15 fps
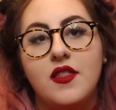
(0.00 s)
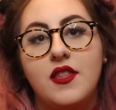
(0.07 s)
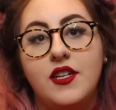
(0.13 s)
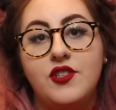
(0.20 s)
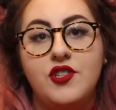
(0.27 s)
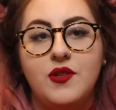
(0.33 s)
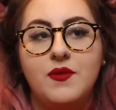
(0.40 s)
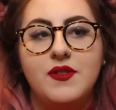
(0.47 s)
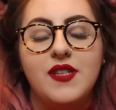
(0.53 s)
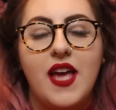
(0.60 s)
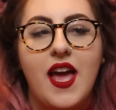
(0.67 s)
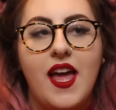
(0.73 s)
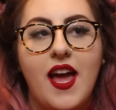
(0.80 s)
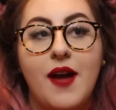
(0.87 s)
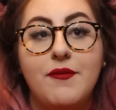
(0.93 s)
that she was
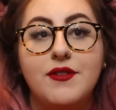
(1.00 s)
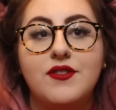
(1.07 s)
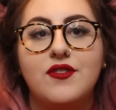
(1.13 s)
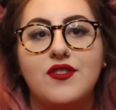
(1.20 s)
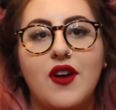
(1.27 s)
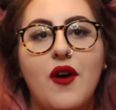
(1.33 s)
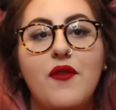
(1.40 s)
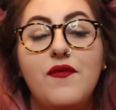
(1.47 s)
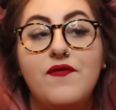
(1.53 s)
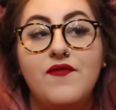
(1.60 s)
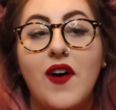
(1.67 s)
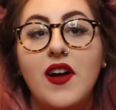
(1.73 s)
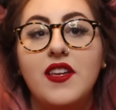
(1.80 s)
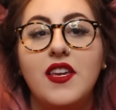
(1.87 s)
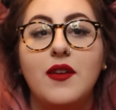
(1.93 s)
A, I was so
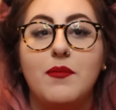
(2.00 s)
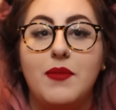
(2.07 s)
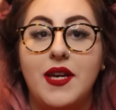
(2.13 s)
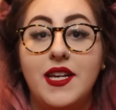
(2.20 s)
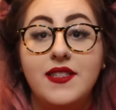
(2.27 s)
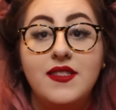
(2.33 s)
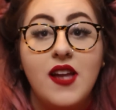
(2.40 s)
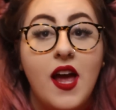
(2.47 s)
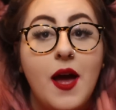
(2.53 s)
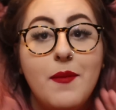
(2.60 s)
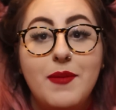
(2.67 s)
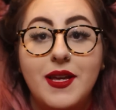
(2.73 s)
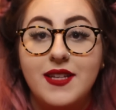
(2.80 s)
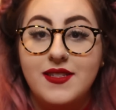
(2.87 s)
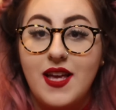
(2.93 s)
fucking pissed
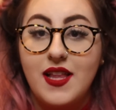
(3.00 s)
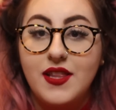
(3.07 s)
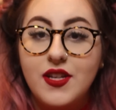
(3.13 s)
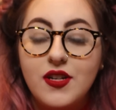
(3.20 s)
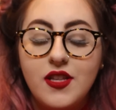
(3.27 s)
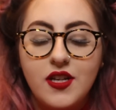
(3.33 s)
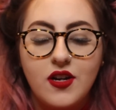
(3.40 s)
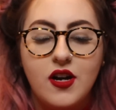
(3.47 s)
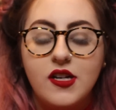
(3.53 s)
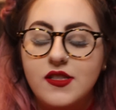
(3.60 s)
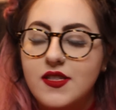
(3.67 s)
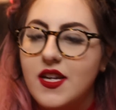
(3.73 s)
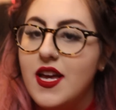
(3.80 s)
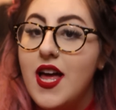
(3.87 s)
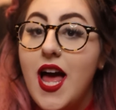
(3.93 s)
because I literally
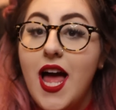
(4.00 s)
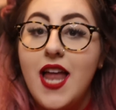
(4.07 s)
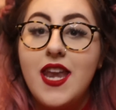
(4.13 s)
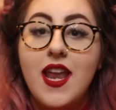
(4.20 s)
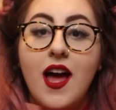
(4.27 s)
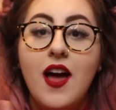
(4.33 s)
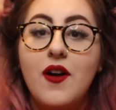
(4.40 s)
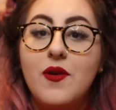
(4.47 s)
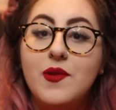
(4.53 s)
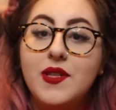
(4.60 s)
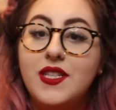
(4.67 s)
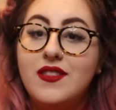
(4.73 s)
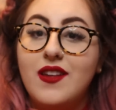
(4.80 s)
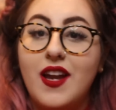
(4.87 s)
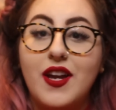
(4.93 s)
called it. And not
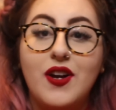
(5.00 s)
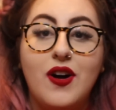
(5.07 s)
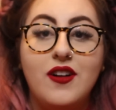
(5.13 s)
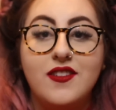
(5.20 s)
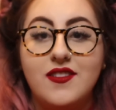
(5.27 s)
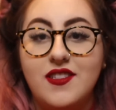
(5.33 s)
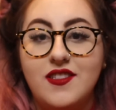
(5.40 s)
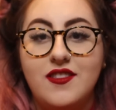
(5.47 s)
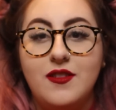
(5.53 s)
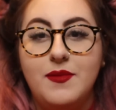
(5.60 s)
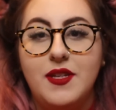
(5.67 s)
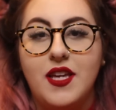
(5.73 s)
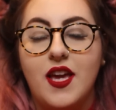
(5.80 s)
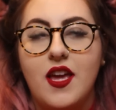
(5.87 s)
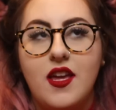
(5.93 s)
only did I call Cece
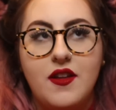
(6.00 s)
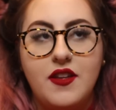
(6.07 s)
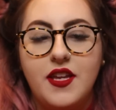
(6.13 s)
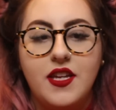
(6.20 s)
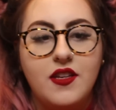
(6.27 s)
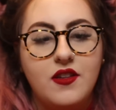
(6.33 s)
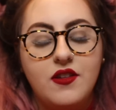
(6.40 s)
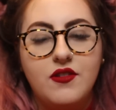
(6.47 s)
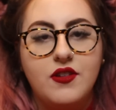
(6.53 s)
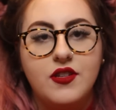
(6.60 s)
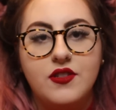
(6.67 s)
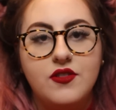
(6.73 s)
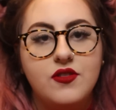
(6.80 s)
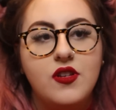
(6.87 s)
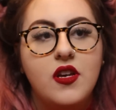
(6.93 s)
being A, and like, you
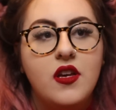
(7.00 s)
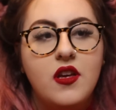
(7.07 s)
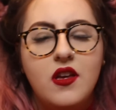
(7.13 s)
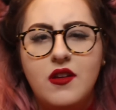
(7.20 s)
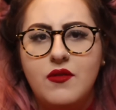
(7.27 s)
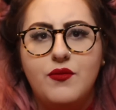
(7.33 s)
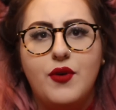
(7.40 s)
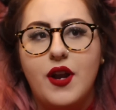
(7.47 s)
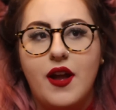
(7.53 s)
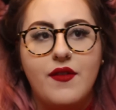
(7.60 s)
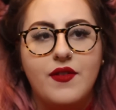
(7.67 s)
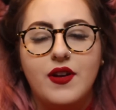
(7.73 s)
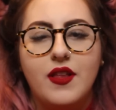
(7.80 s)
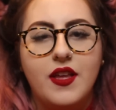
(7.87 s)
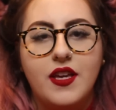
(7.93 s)
can,
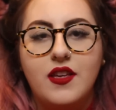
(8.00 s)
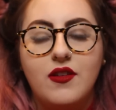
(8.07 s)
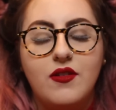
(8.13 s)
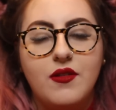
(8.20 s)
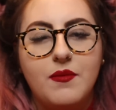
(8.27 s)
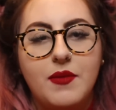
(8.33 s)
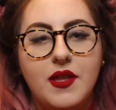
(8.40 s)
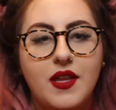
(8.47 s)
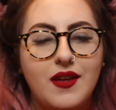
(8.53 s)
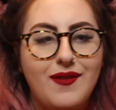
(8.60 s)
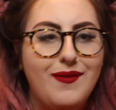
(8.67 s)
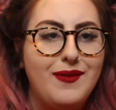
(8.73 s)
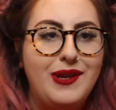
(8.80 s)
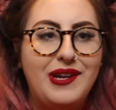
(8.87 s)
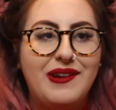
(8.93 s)
whatever, like, you could be like,
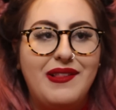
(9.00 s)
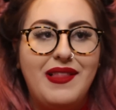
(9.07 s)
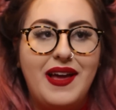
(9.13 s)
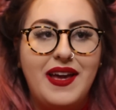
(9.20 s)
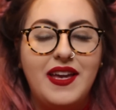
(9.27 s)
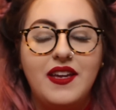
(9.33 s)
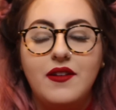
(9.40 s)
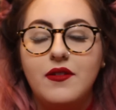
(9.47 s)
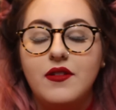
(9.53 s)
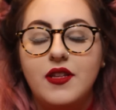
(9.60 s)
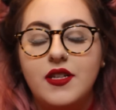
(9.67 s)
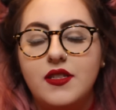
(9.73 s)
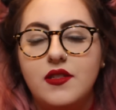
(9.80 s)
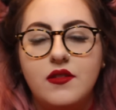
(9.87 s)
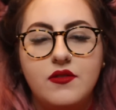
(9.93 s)
oh, you're lying, or
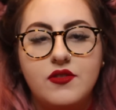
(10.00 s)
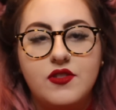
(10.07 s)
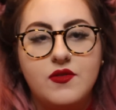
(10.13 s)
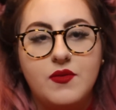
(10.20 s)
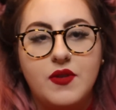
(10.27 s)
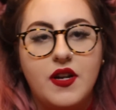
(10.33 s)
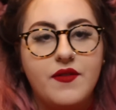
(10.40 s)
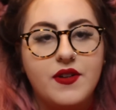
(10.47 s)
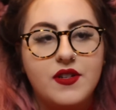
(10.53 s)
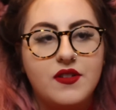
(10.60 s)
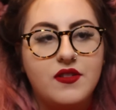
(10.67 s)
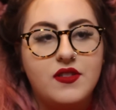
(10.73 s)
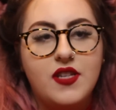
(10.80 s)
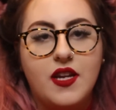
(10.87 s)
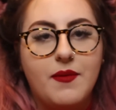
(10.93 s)
like, you just whatever, you
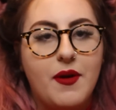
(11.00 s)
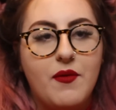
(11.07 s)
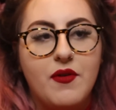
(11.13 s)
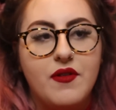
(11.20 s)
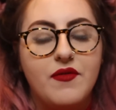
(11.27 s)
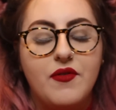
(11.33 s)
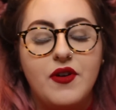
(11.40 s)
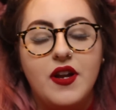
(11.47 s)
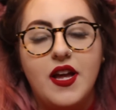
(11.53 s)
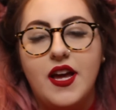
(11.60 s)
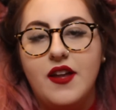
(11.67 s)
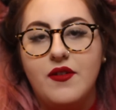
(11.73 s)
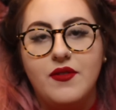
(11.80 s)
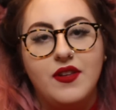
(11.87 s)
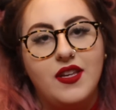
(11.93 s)
take my word for it.
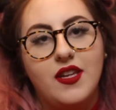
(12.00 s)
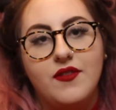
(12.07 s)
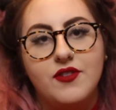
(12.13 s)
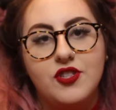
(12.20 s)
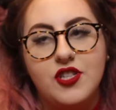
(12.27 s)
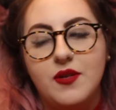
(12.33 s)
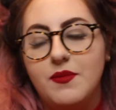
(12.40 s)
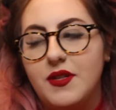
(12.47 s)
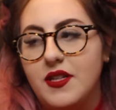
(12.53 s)
I don't really give a shit